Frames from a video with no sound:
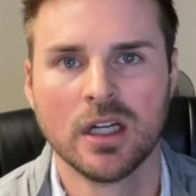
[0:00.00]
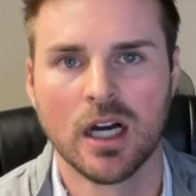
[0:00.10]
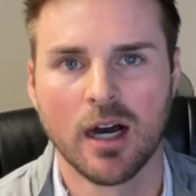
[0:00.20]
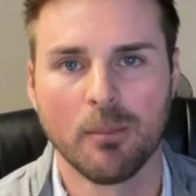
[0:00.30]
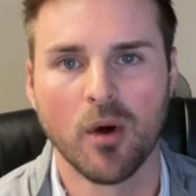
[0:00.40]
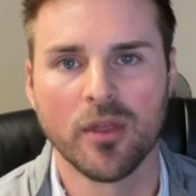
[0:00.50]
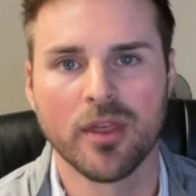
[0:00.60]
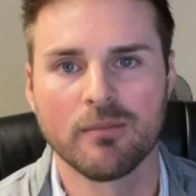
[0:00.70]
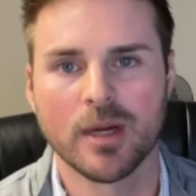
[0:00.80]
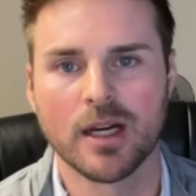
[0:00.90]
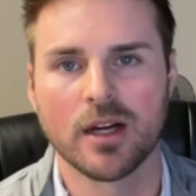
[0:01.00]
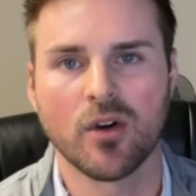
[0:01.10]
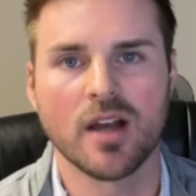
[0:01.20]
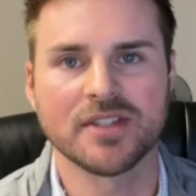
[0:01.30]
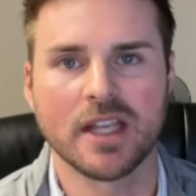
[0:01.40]
both
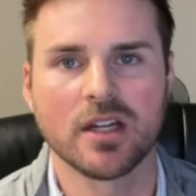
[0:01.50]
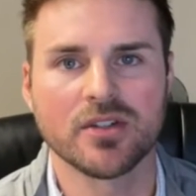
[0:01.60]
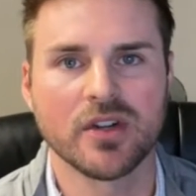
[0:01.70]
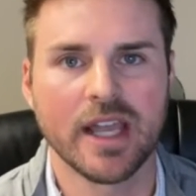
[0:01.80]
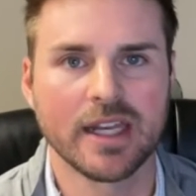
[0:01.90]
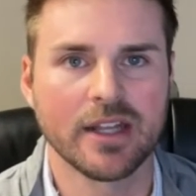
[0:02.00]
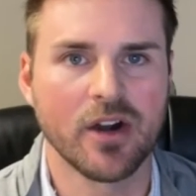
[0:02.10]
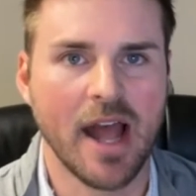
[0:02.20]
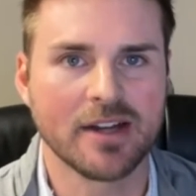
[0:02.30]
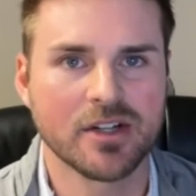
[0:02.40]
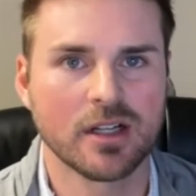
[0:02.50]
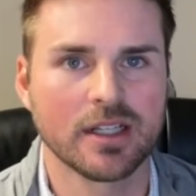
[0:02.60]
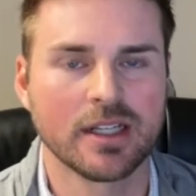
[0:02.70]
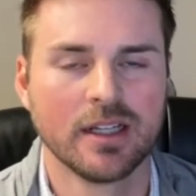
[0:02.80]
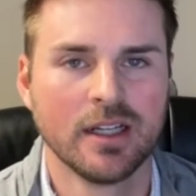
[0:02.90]
across the country and
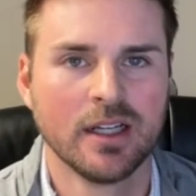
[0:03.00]
internationally,